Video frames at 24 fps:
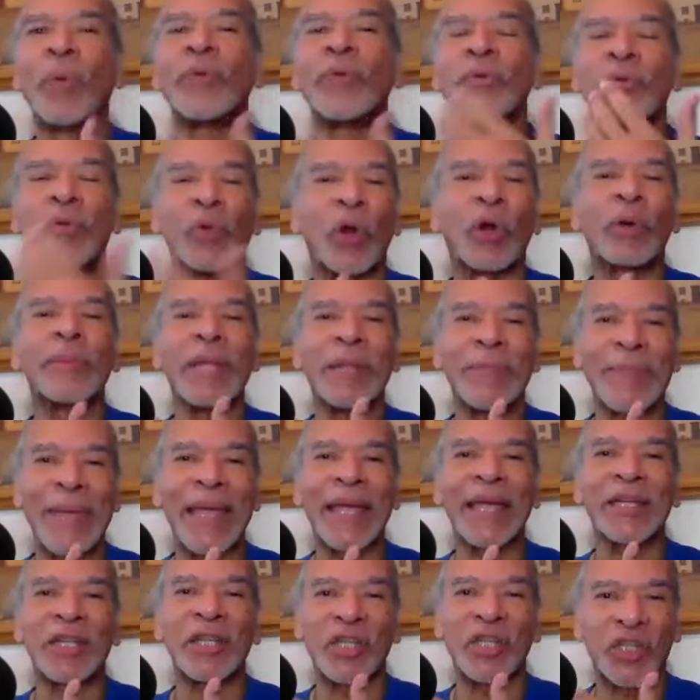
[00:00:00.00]
normally
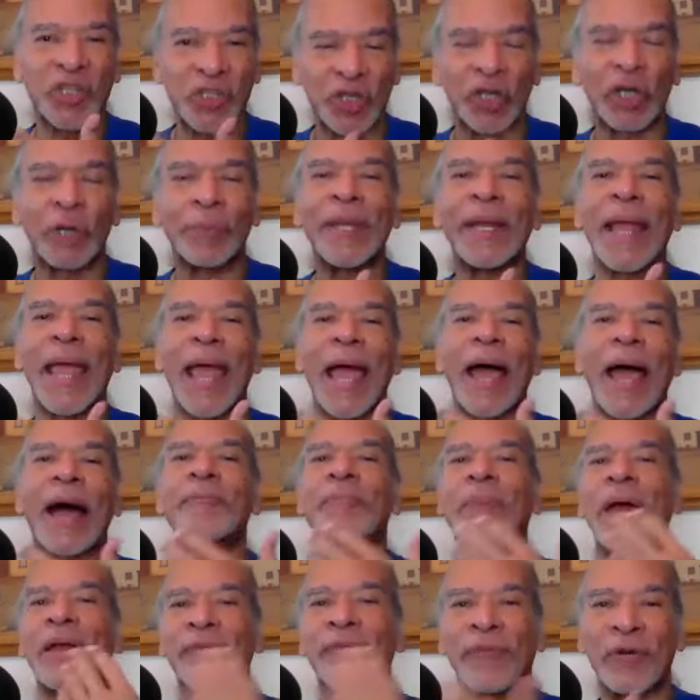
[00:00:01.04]
make a discernment on
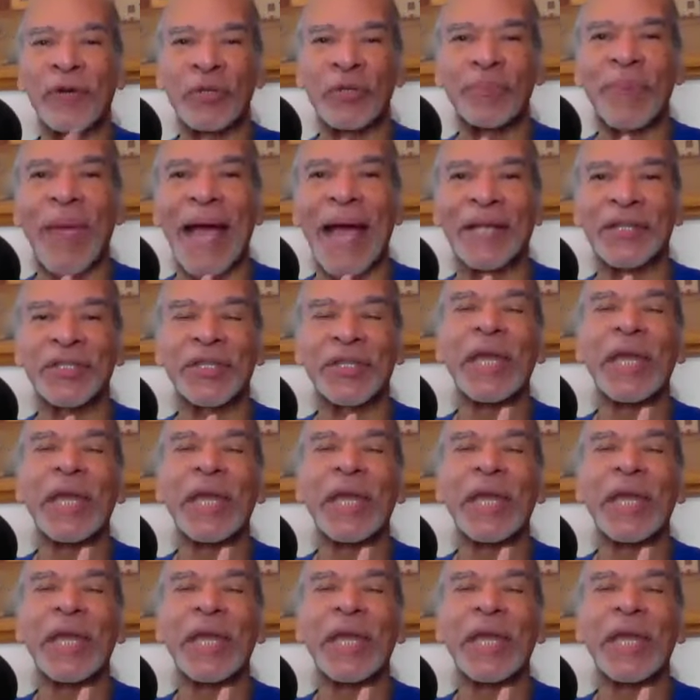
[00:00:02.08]
my first pass.